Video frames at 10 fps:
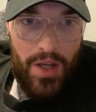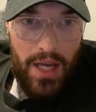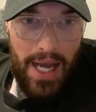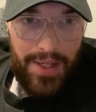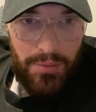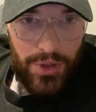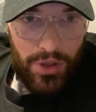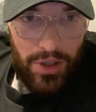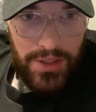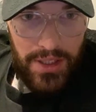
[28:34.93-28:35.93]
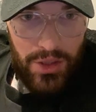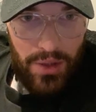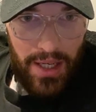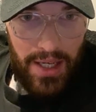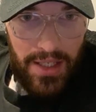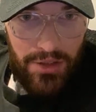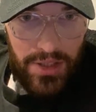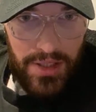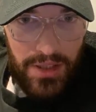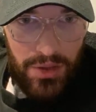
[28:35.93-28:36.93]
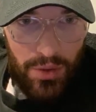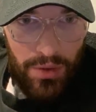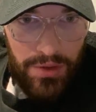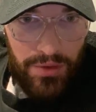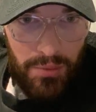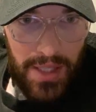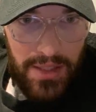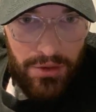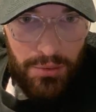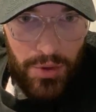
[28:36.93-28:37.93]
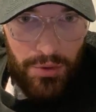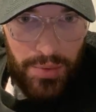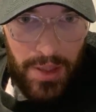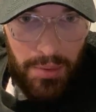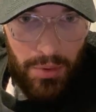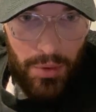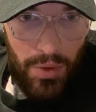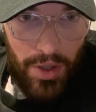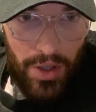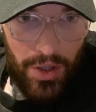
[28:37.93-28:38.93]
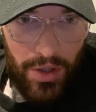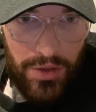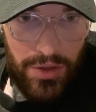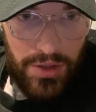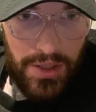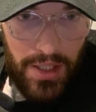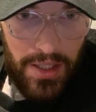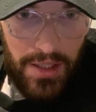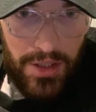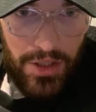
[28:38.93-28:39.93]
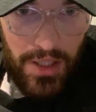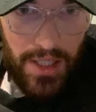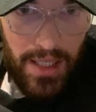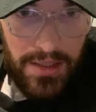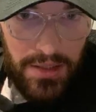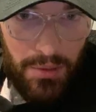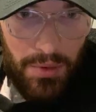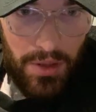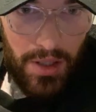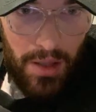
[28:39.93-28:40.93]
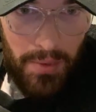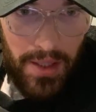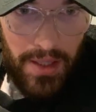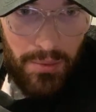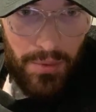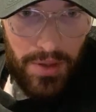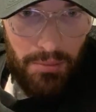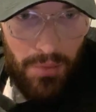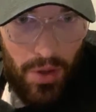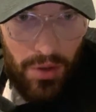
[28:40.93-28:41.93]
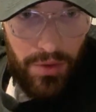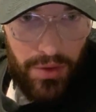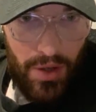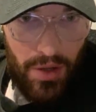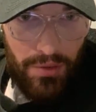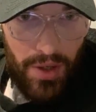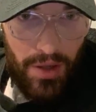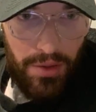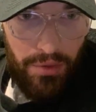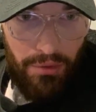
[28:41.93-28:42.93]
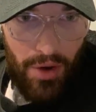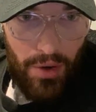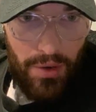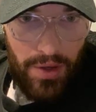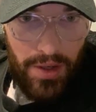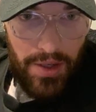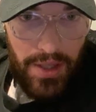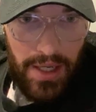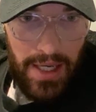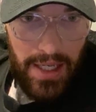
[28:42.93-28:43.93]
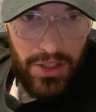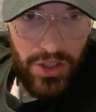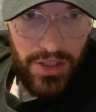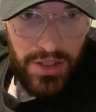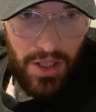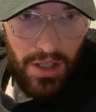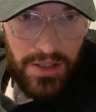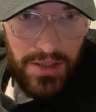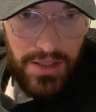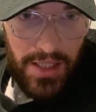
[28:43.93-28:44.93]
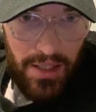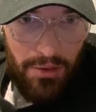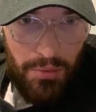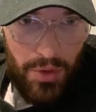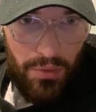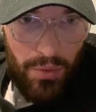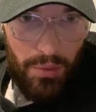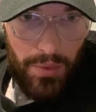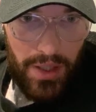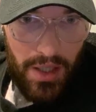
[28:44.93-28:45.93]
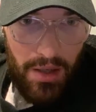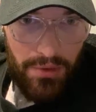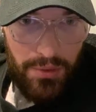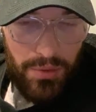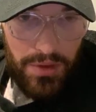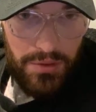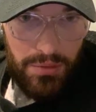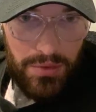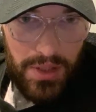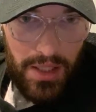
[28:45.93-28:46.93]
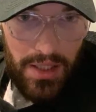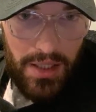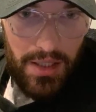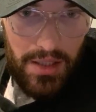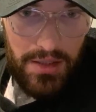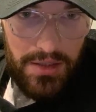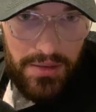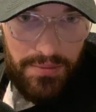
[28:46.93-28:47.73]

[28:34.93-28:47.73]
Adam Scott says, you hear interesting stories from laser removal people. The one I go to said she had someone come in with a moth over her throat and she started to get it removed 1 week afterwards. Will take years.